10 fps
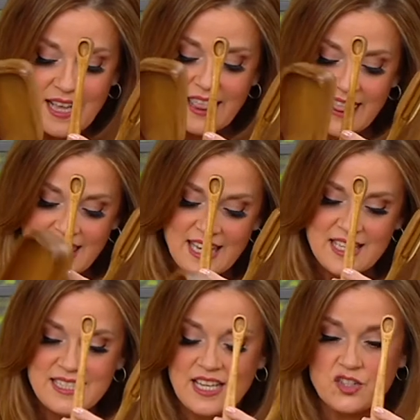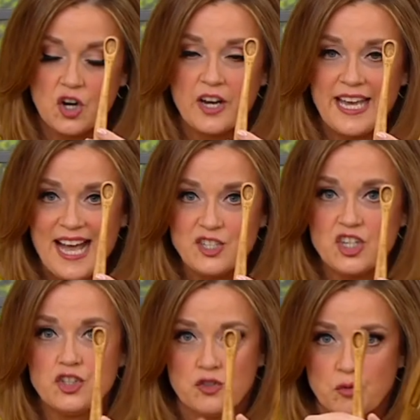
this is our gadget,